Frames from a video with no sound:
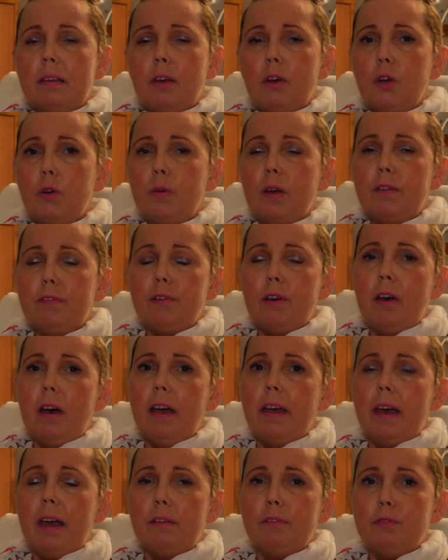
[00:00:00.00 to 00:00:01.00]
whoever
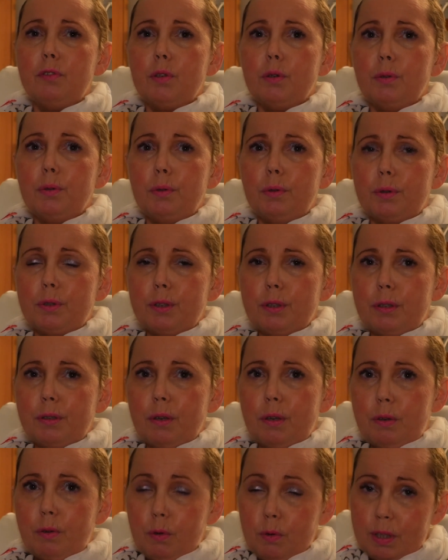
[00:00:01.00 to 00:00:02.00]
I have taught
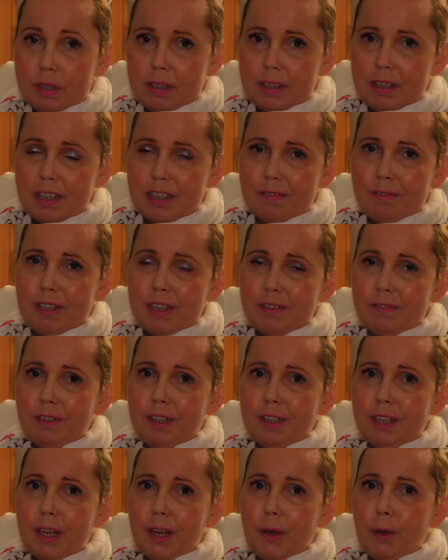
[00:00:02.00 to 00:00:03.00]
who sees this
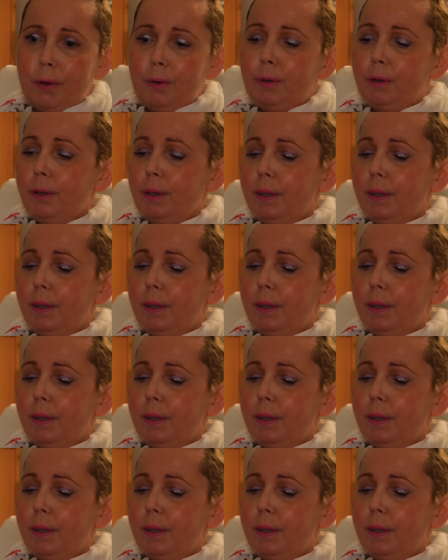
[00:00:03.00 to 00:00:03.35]
video,